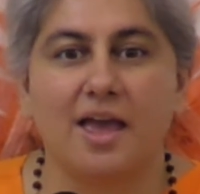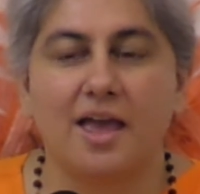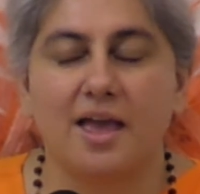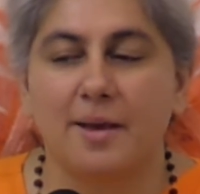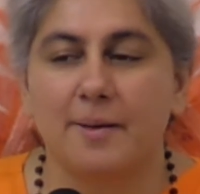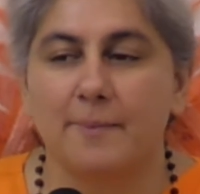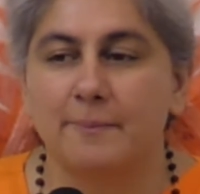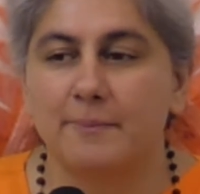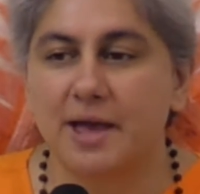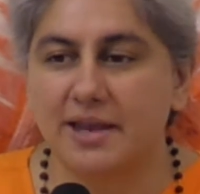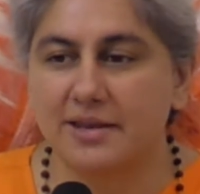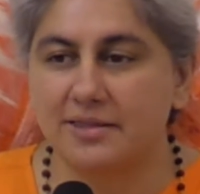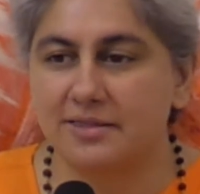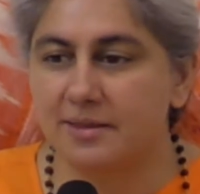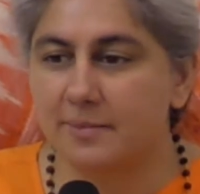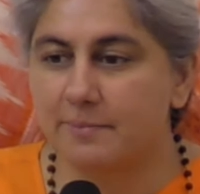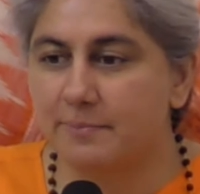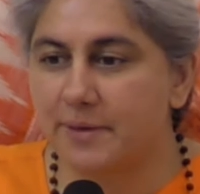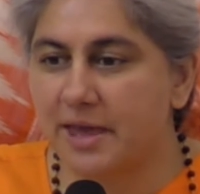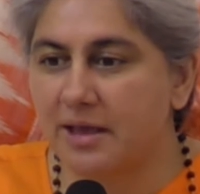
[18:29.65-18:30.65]
But the
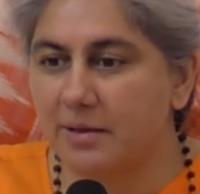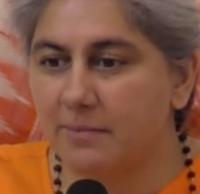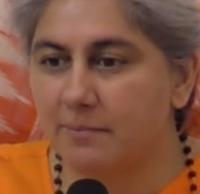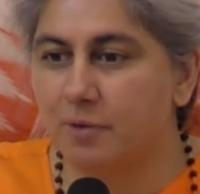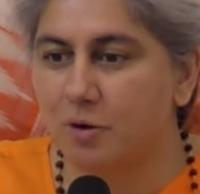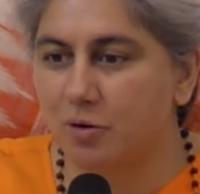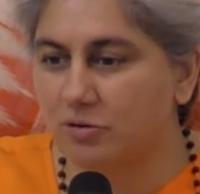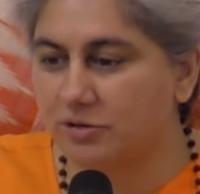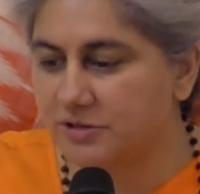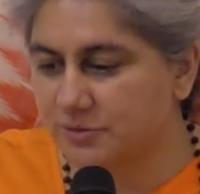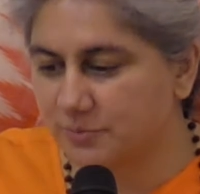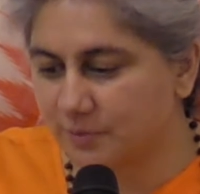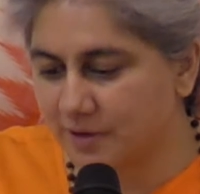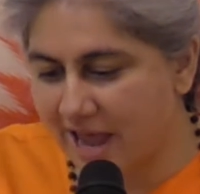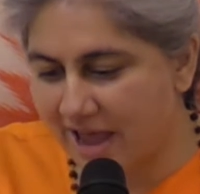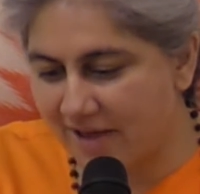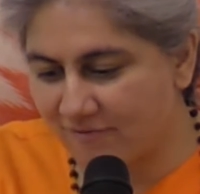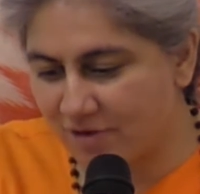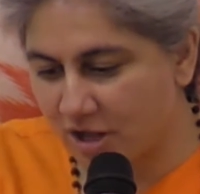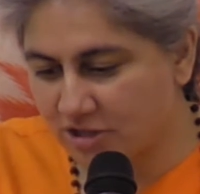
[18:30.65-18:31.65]
big boulders would
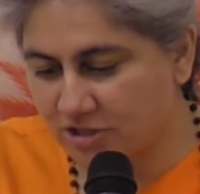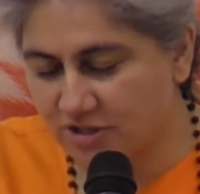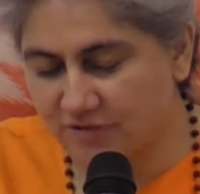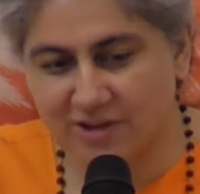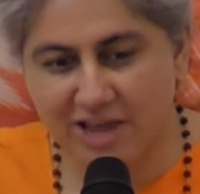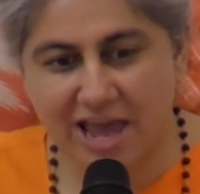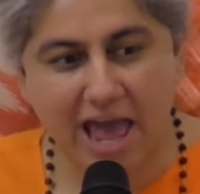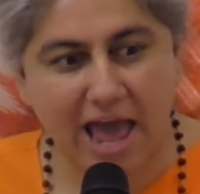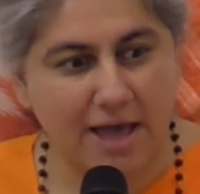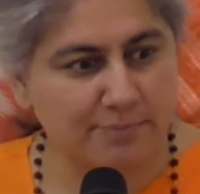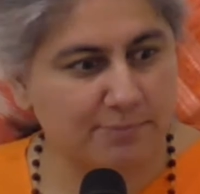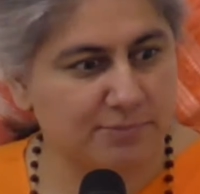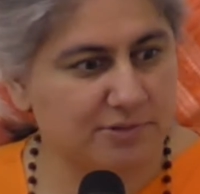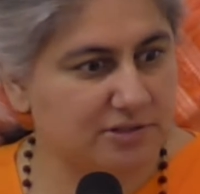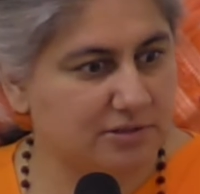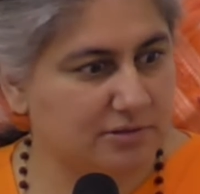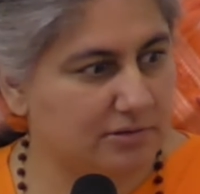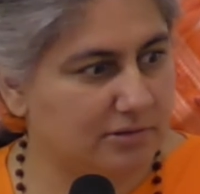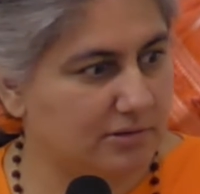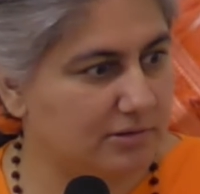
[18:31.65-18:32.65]
have lots of
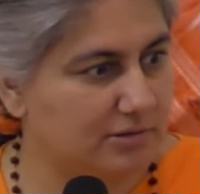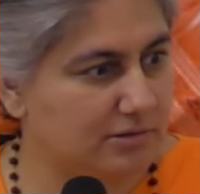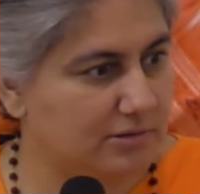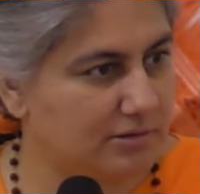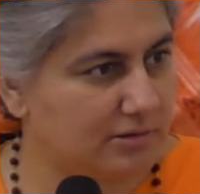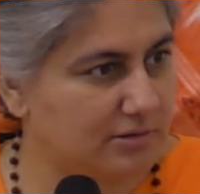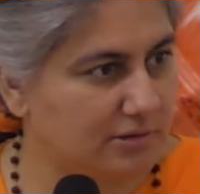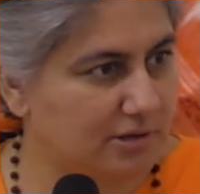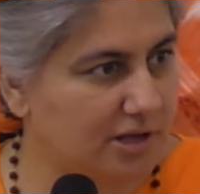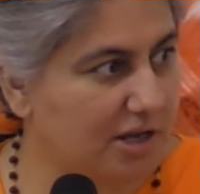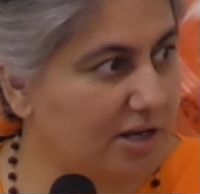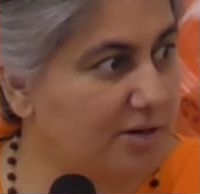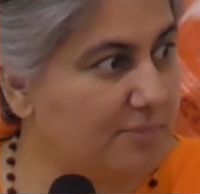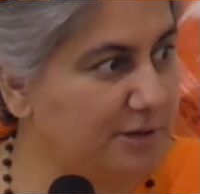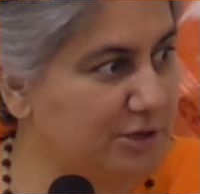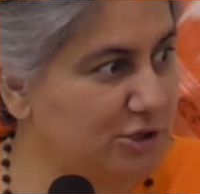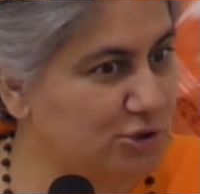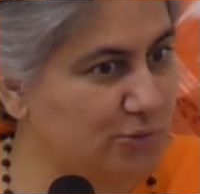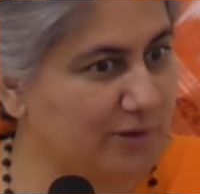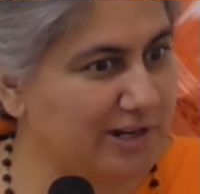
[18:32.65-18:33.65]
gaps in
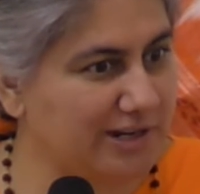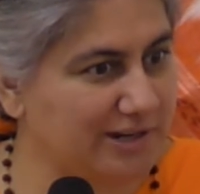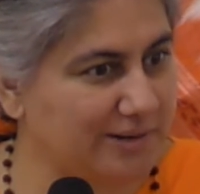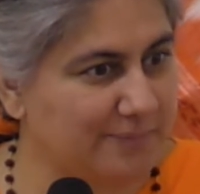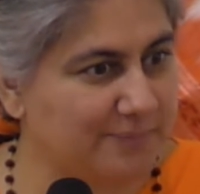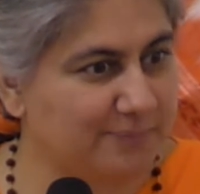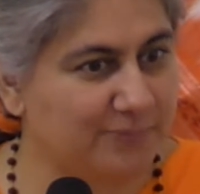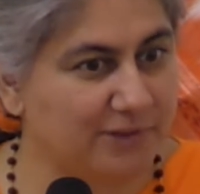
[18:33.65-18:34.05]
between.